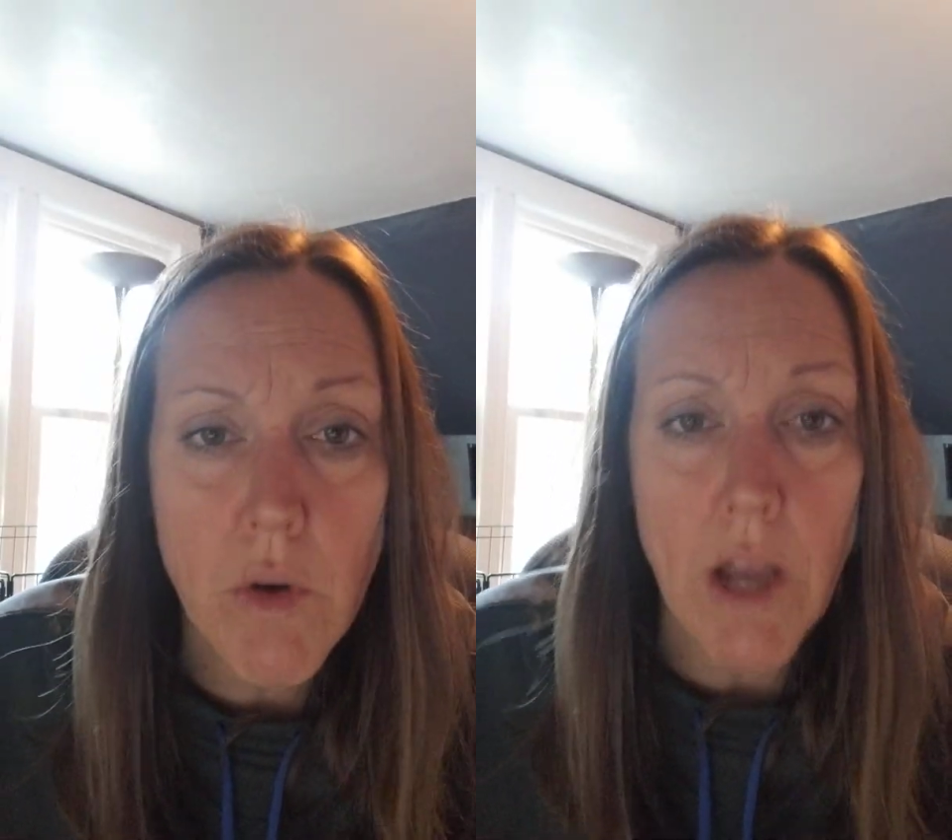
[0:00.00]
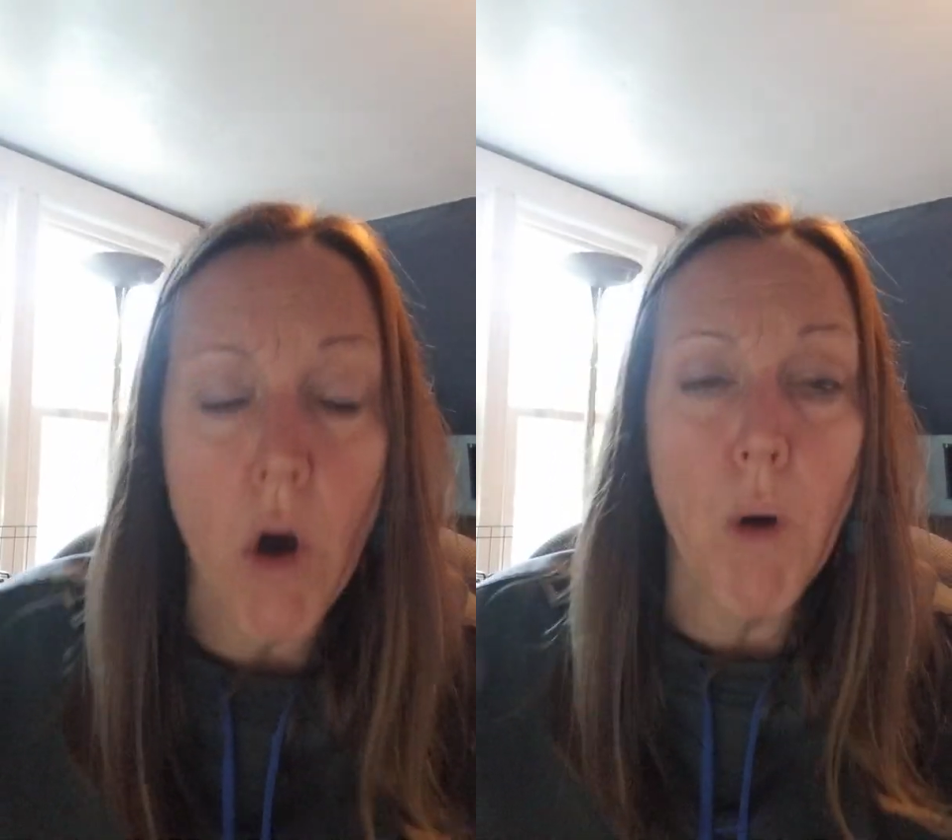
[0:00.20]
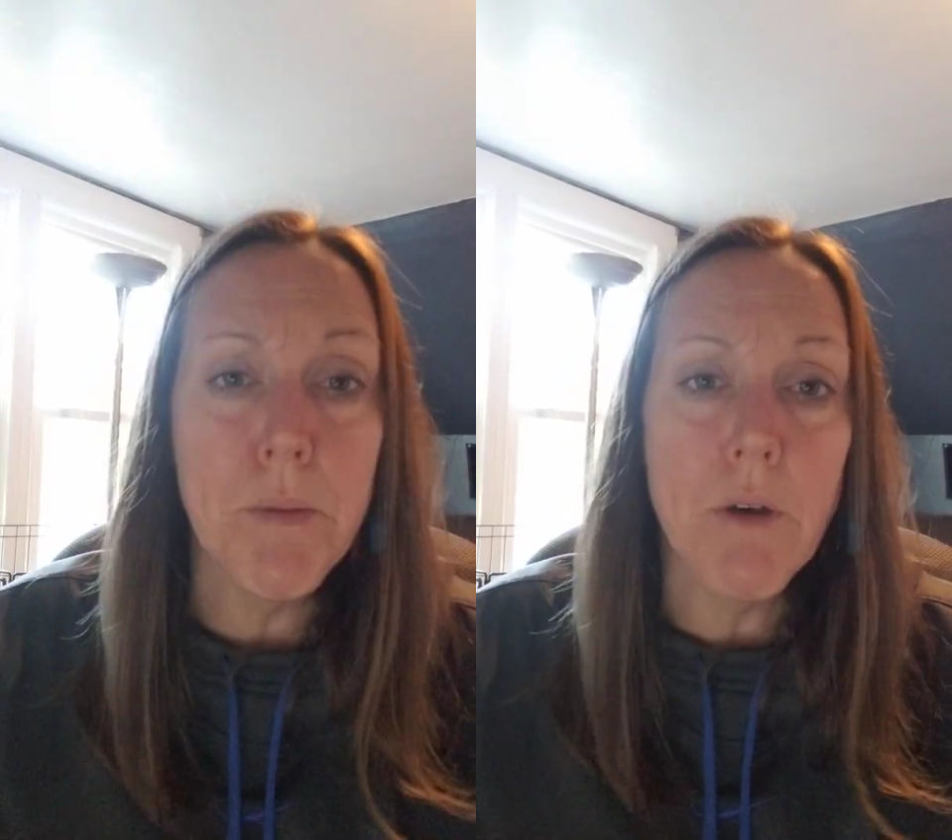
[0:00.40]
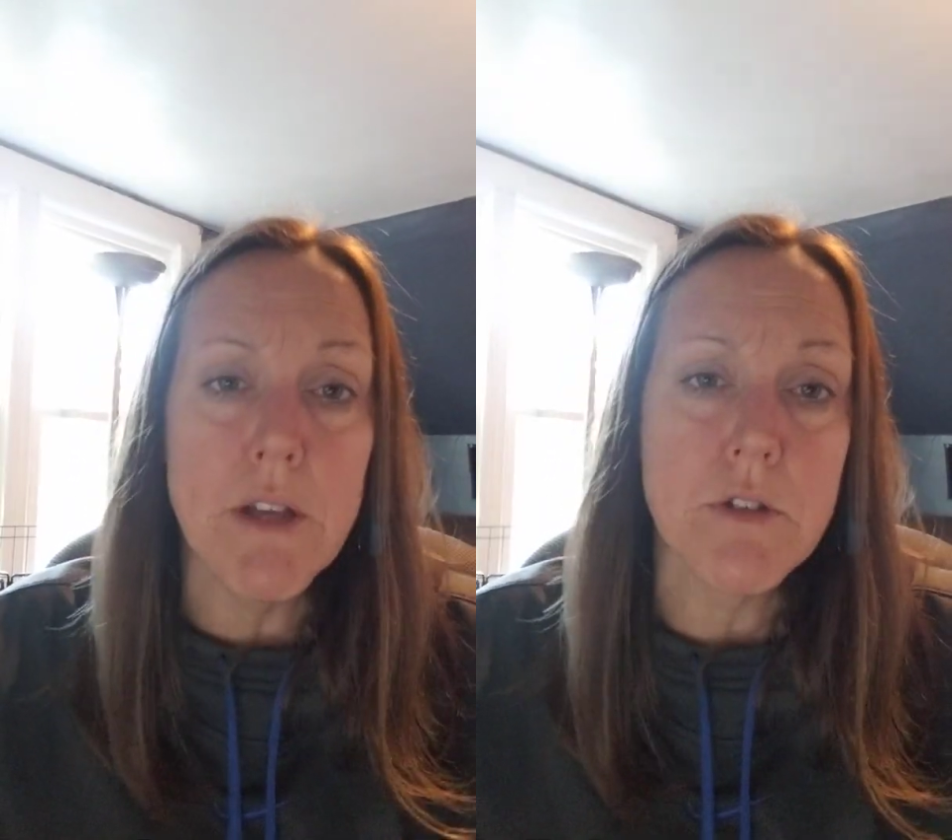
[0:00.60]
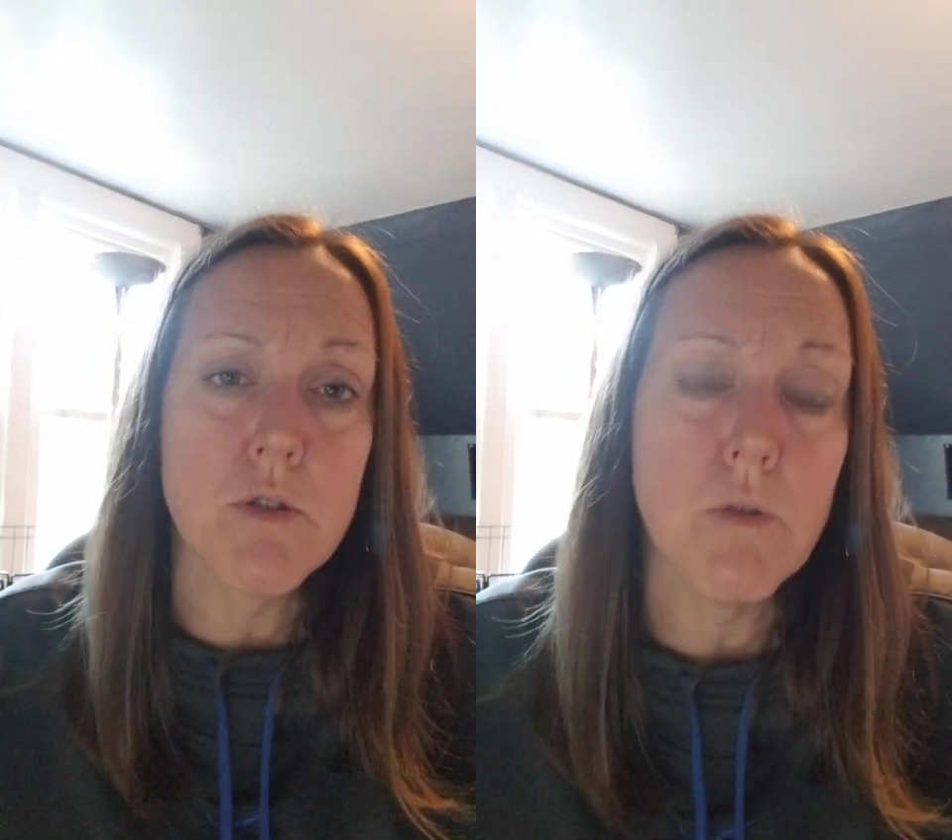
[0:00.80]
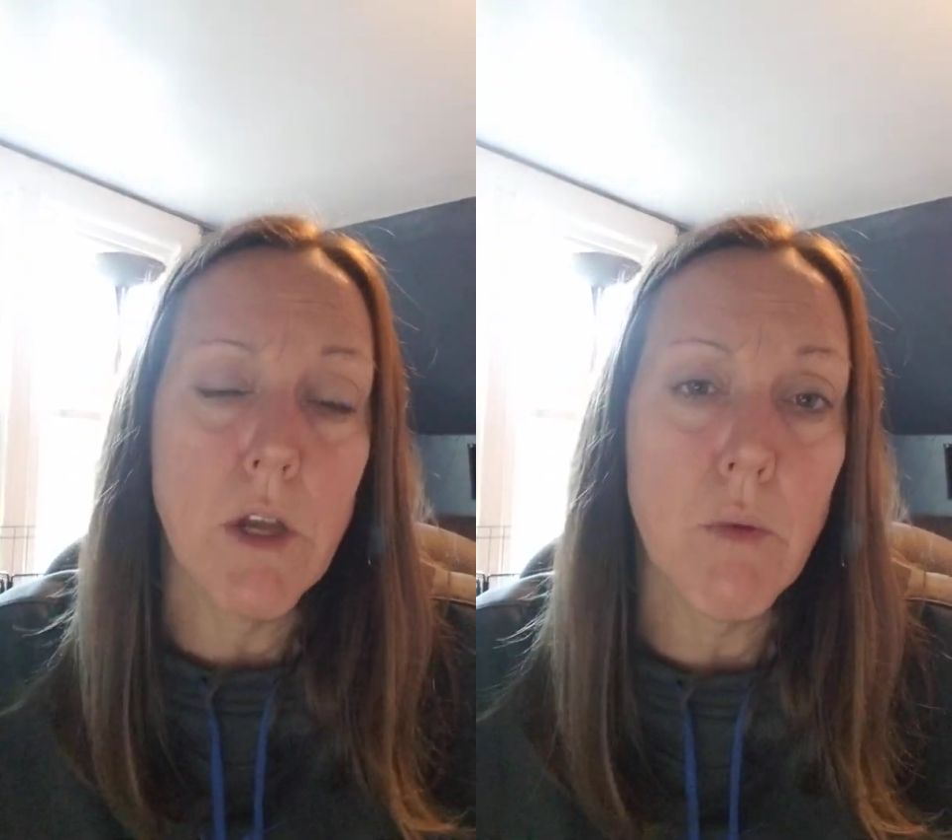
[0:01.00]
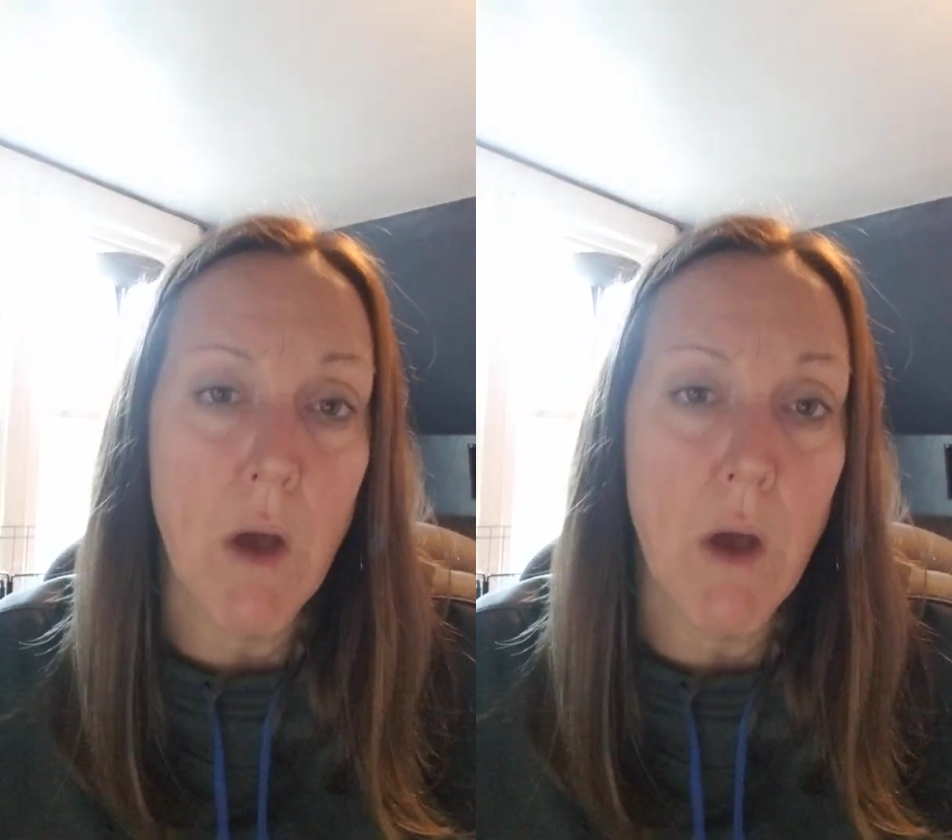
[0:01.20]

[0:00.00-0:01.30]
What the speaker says: I hope you guys are doing